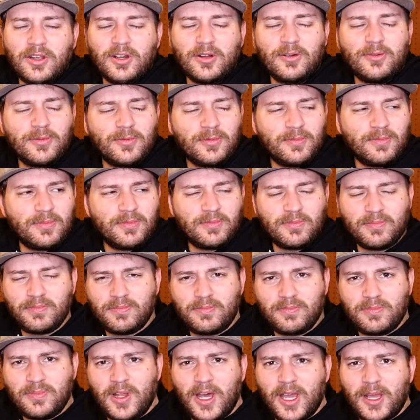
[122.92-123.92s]
They're going to
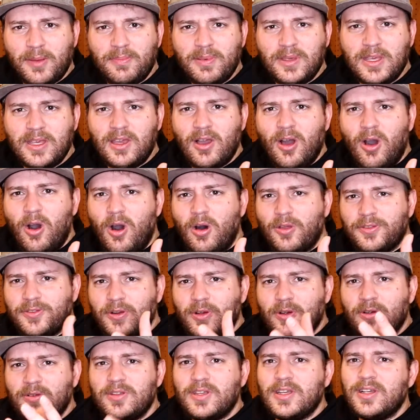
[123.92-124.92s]
be all
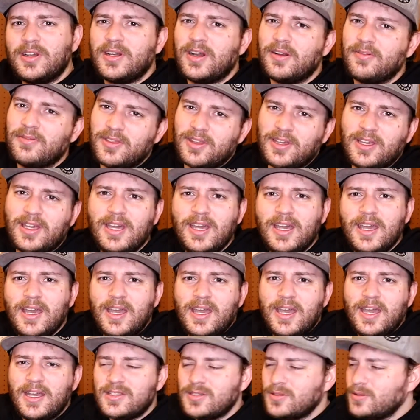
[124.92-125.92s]
turned in and everything.
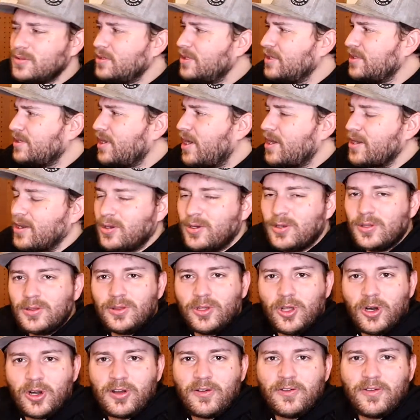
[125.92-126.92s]
It's really not a good
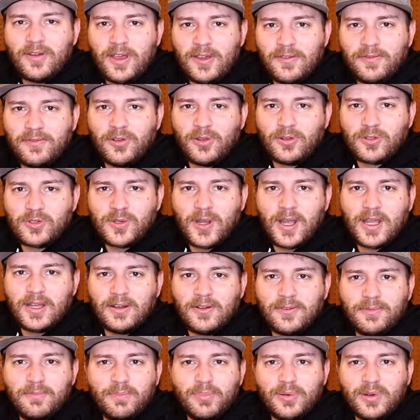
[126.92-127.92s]
look if you're trying
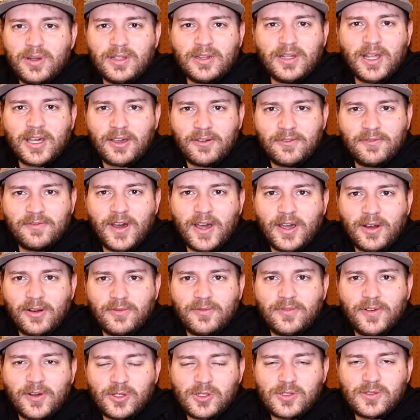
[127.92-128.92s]
to print like a final
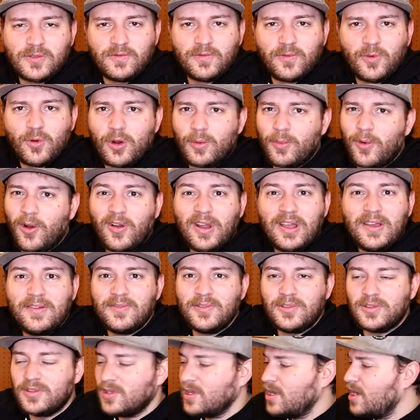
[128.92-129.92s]
function form or
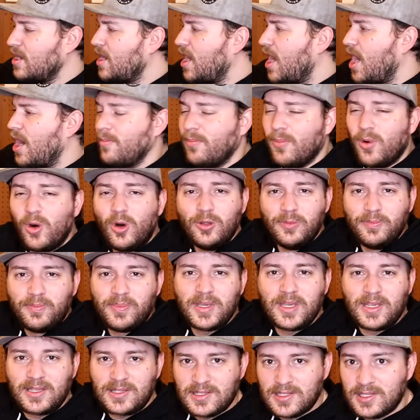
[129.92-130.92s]
even a mold
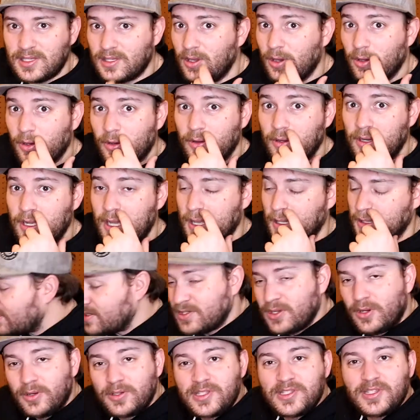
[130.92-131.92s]
piece to go create.
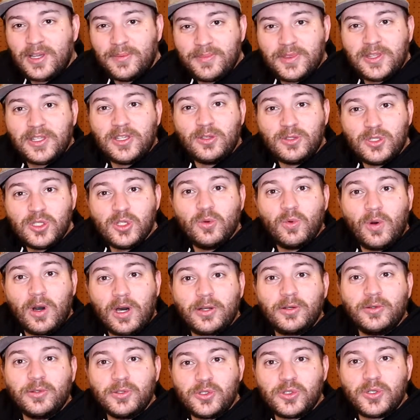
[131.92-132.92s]
So it's something you do
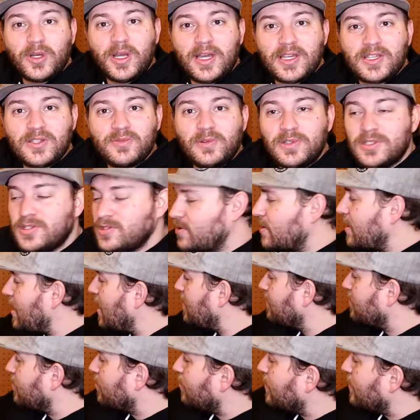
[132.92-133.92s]
want to address once you have the